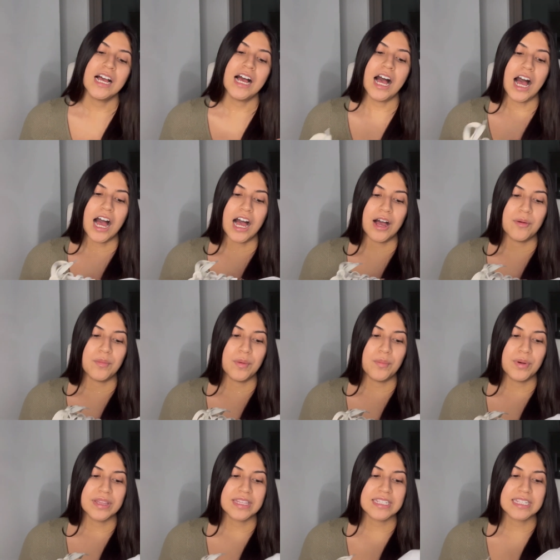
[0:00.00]

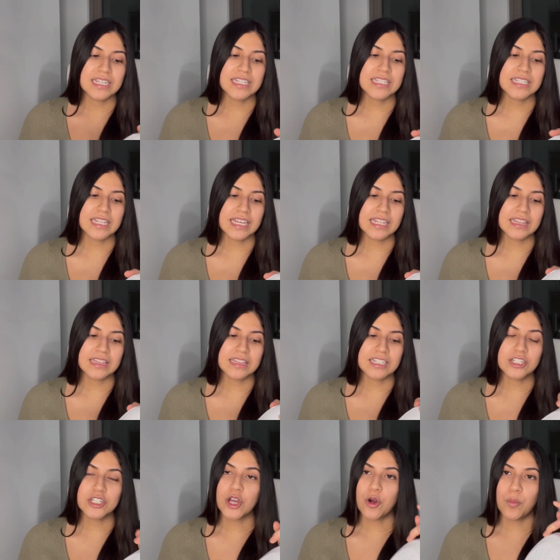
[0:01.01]
But this is like,
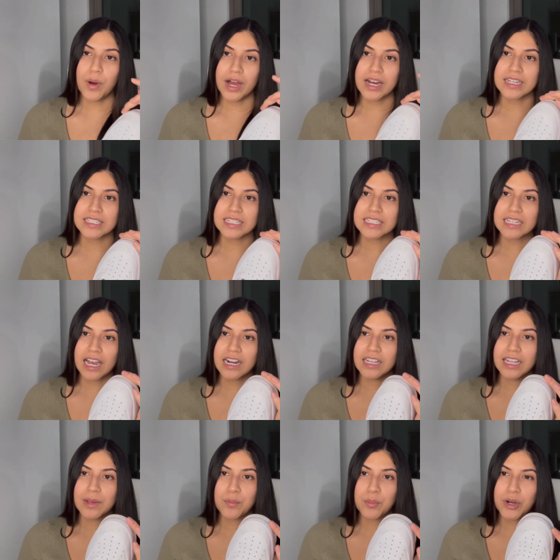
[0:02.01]
the toe box is kind of
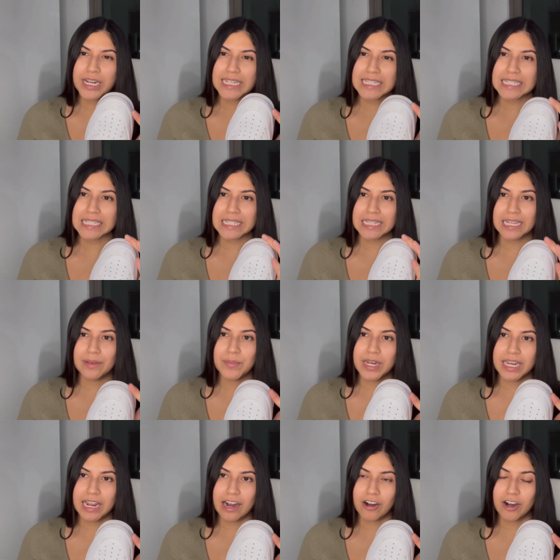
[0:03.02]
like pretty slim
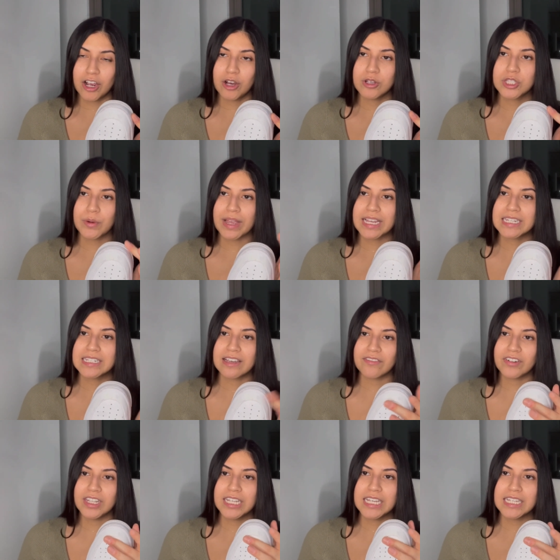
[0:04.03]
and narrow, so I can
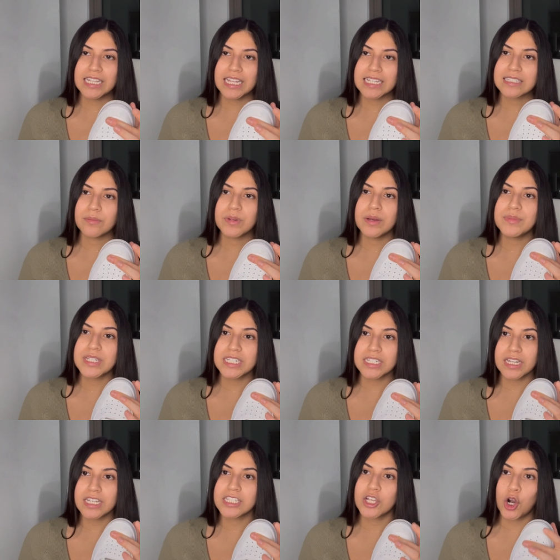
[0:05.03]
definitely like, sometimes it
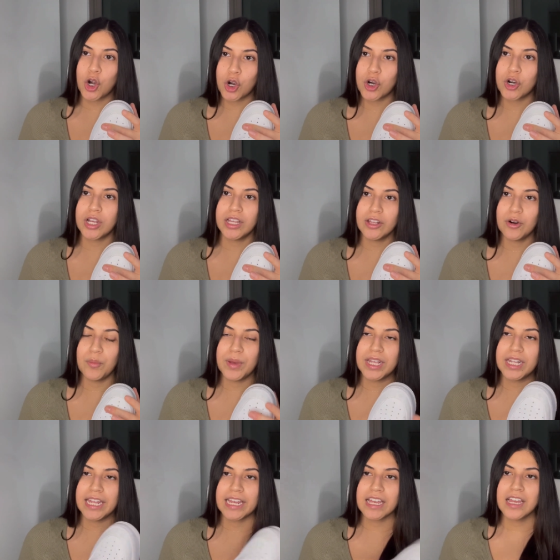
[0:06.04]
does hurt a little
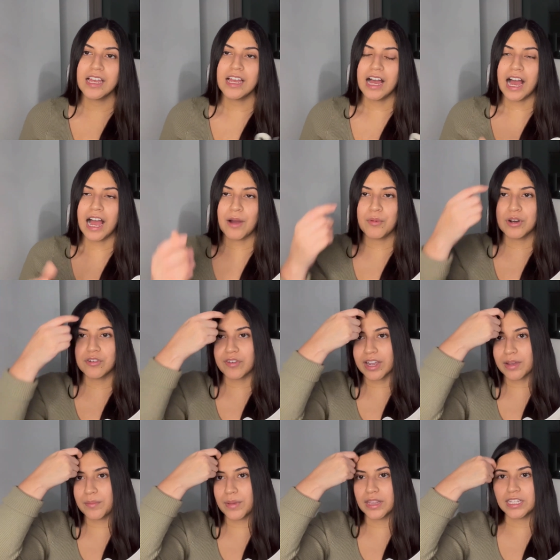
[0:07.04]
bit. Like I wouldn't
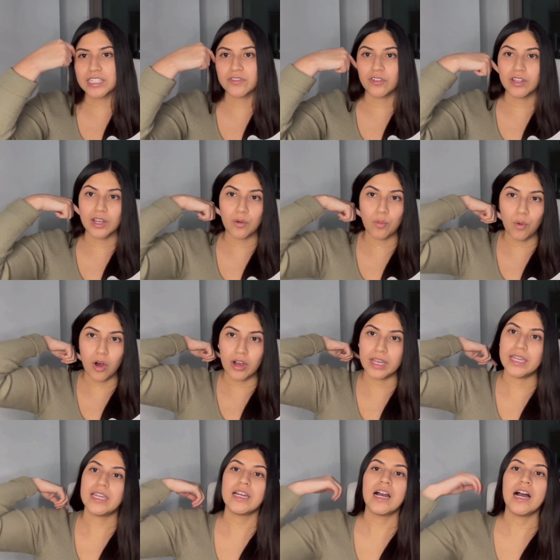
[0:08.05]
recommend these for like
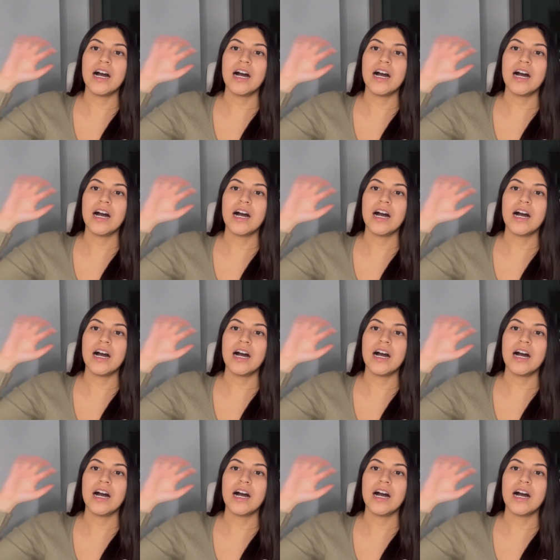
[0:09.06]
walking